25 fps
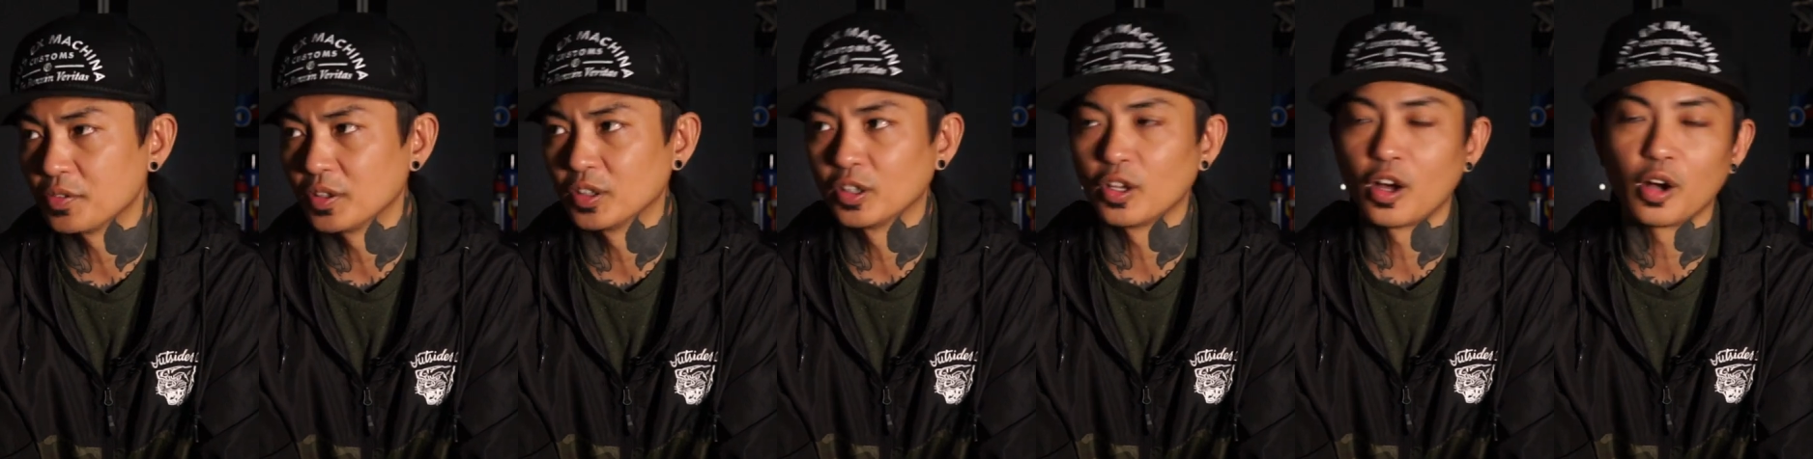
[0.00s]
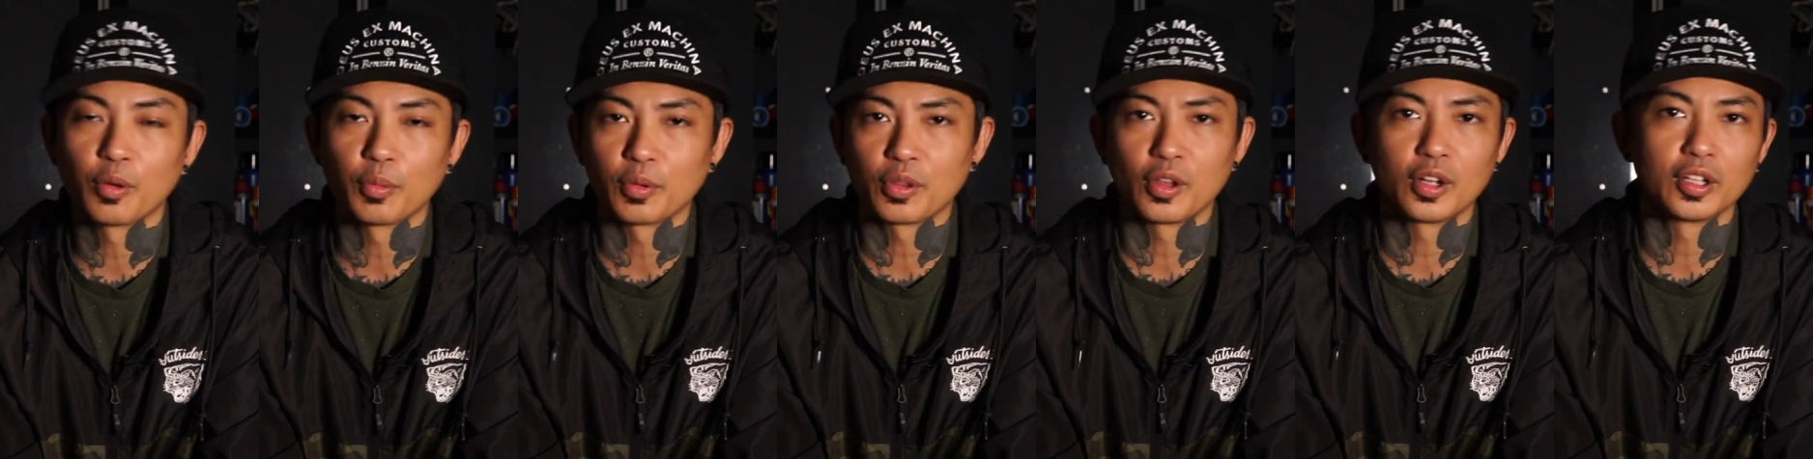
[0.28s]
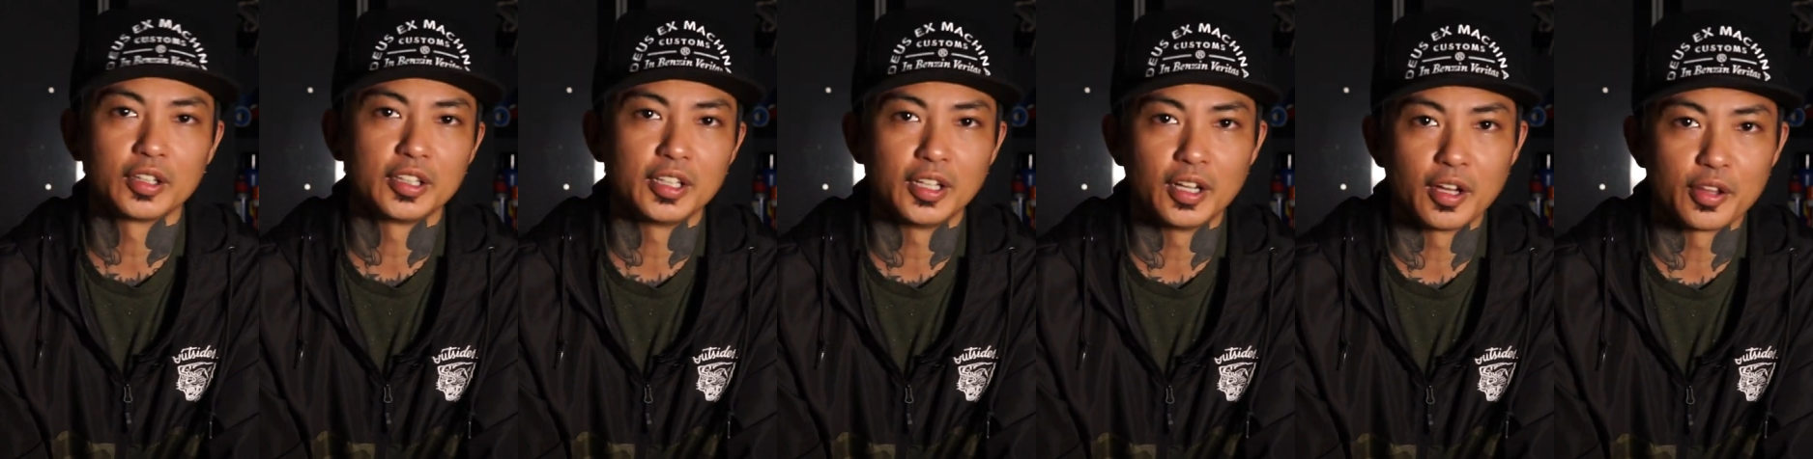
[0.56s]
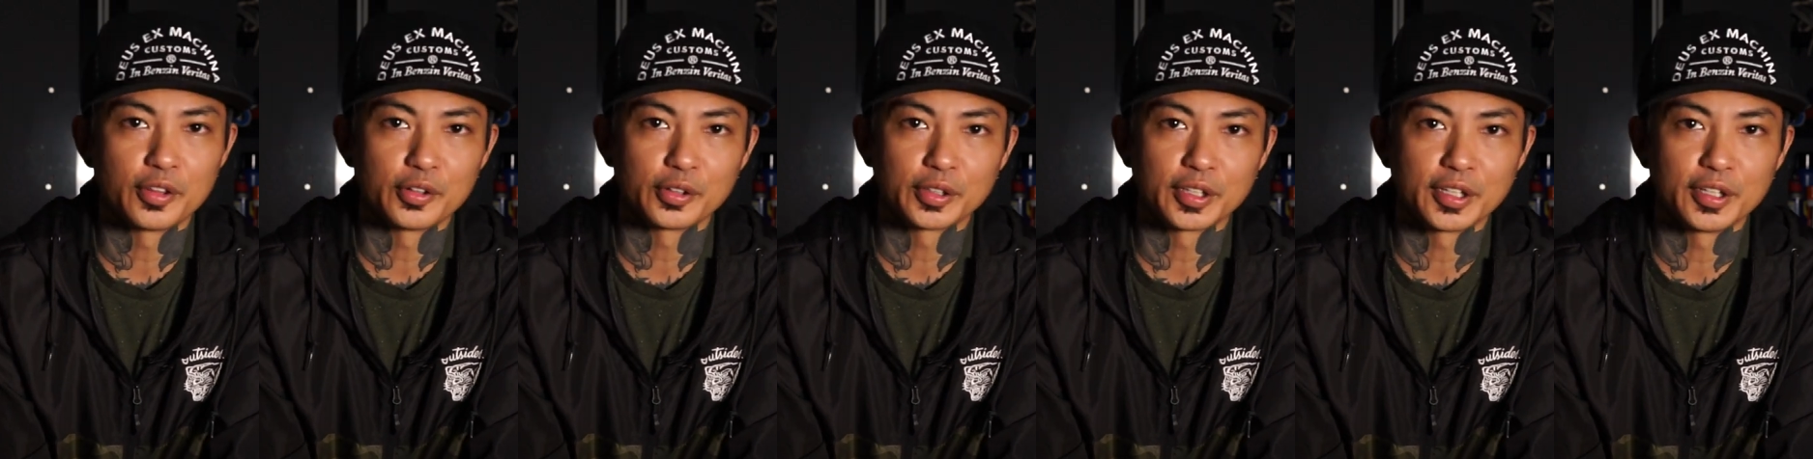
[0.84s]
along with all the
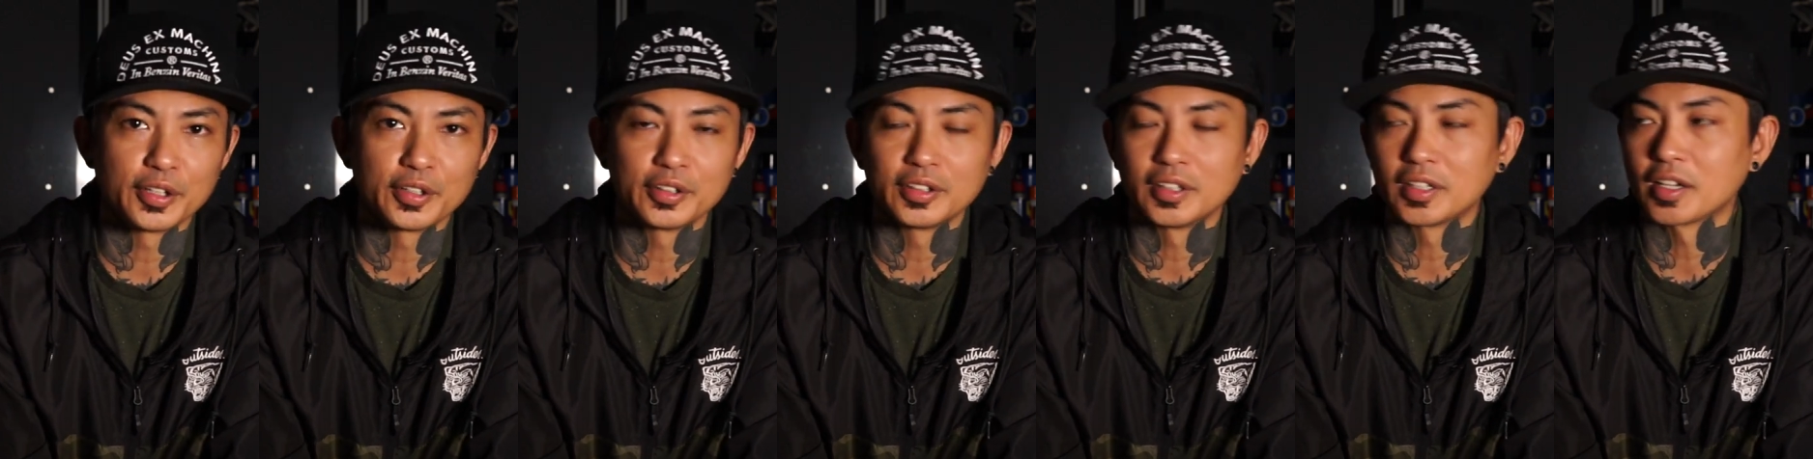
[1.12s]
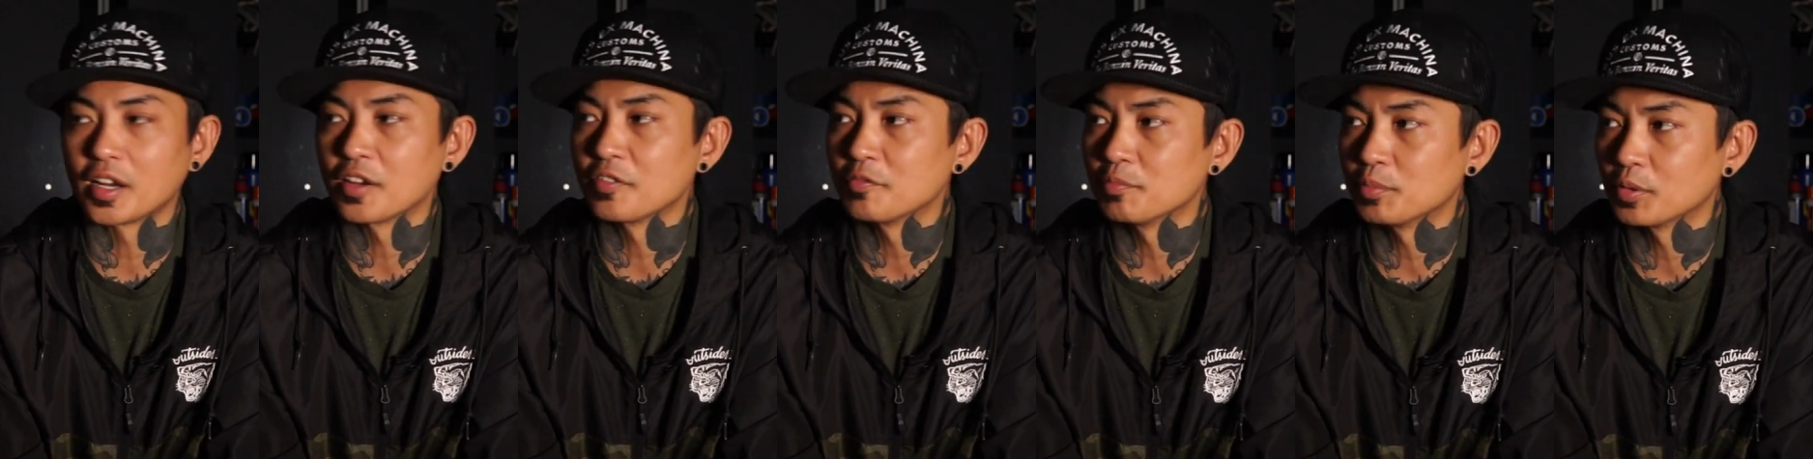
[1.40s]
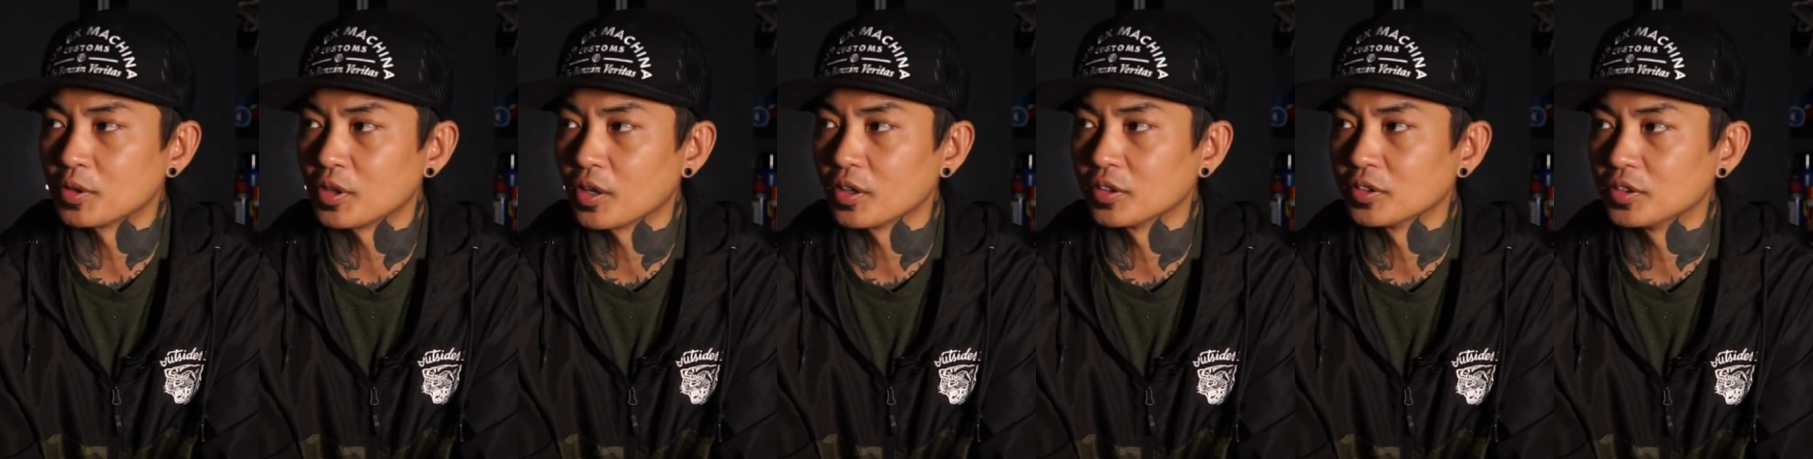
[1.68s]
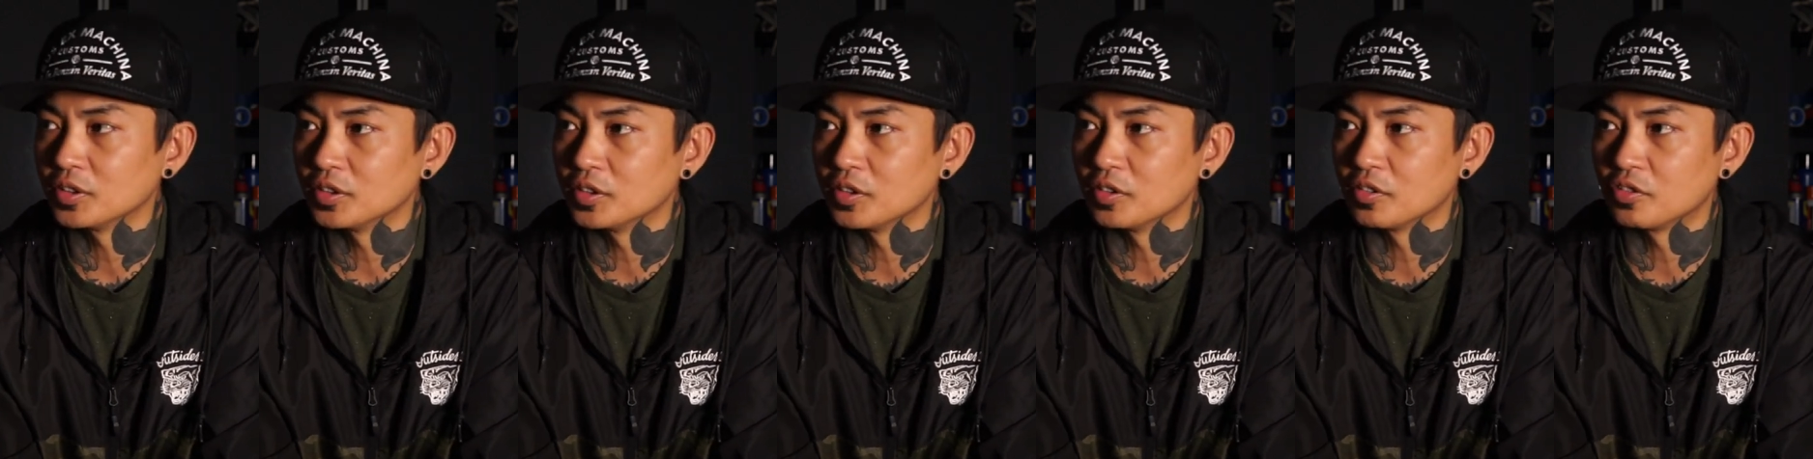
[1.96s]
other gear that I've put
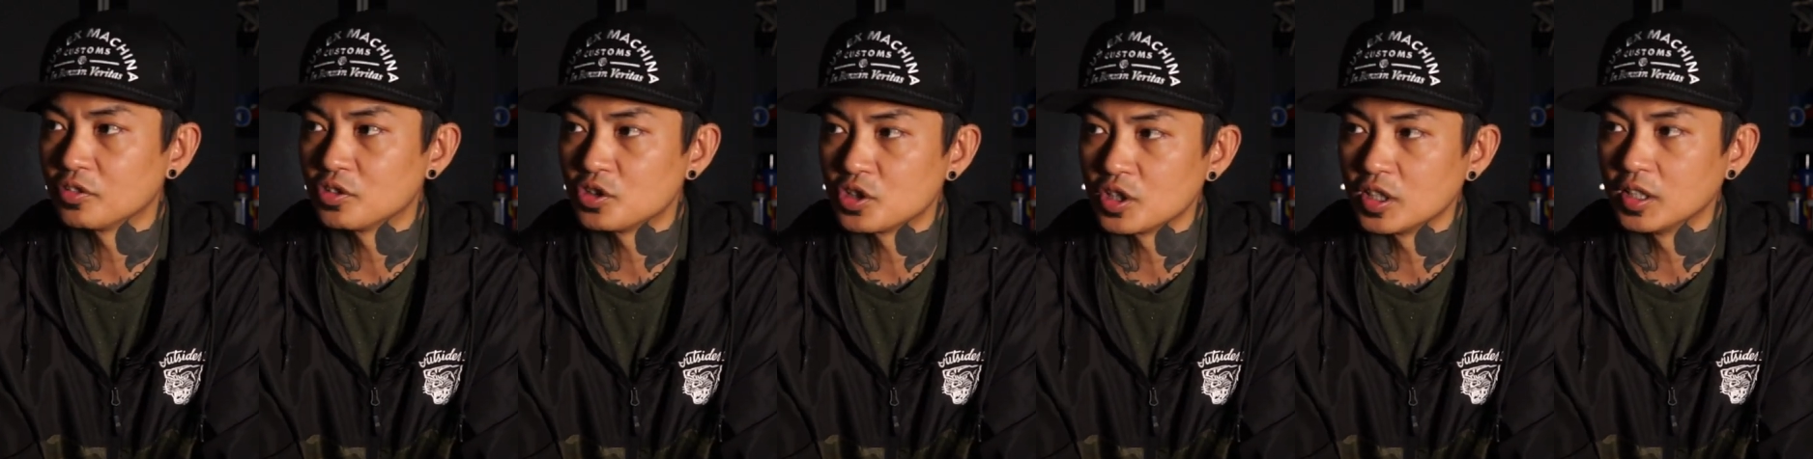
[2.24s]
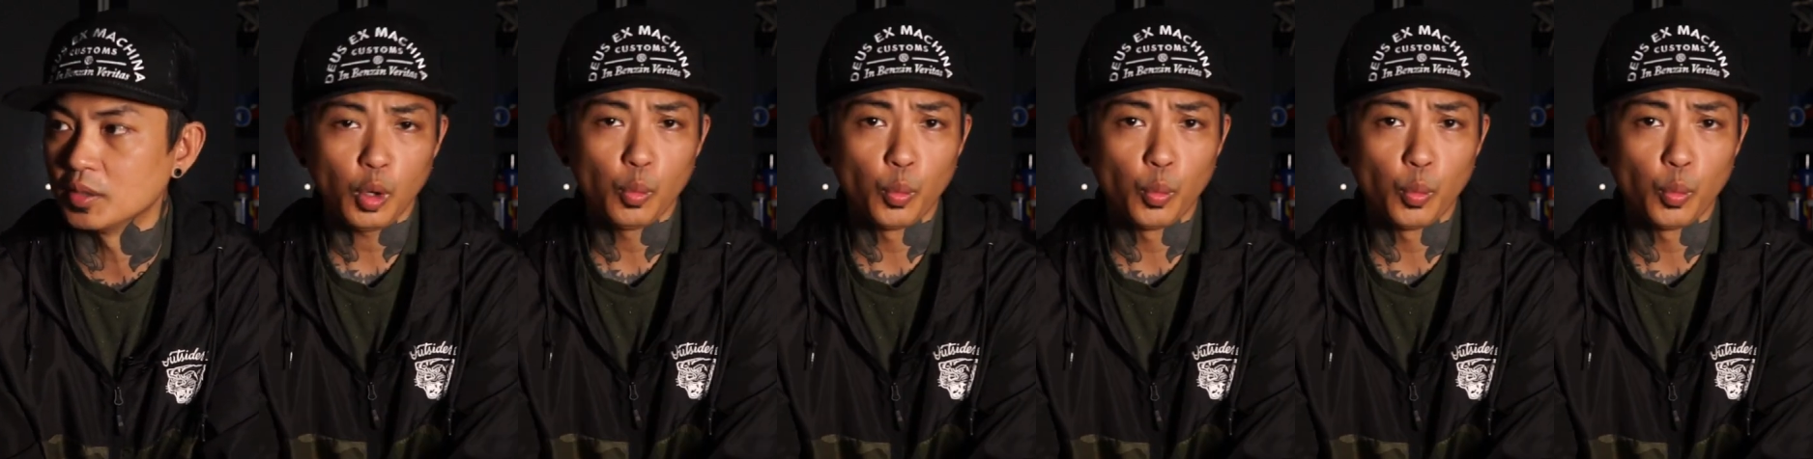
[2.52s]
onto this Jeep.